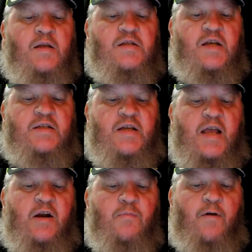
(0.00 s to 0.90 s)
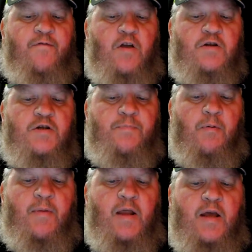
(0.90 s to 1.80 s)
Since Edom refused to
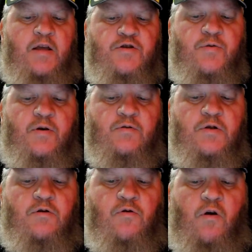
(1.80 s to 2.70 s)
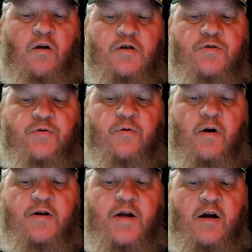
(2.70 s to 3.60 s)
permit Israel to cross through
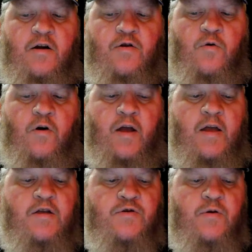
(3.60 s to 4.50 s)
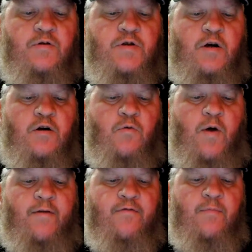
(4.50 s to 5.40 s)
her territory, Israel turned
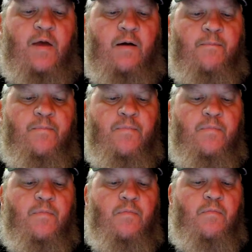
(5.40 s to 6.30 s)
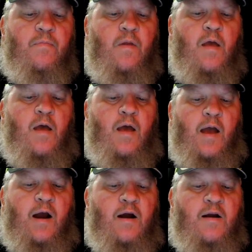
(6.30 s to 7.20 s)
away from them.
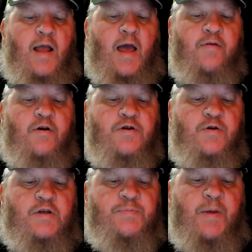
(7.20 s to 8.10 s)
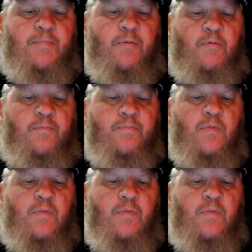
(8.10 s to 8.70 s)
Aaron gathered to his people.